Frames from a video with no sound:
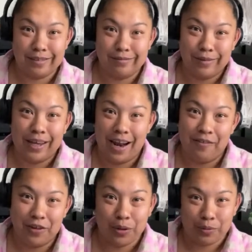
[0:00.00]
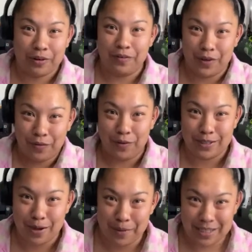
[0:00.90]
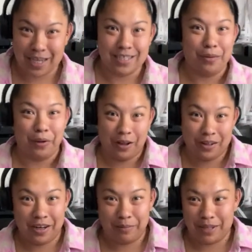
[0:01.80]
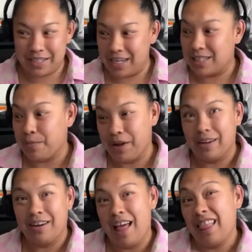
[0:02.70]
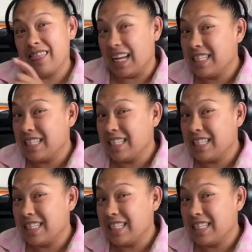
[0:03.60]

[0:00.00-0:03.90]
we can have a little preview of what's on my desk and we can clean up the desk. But that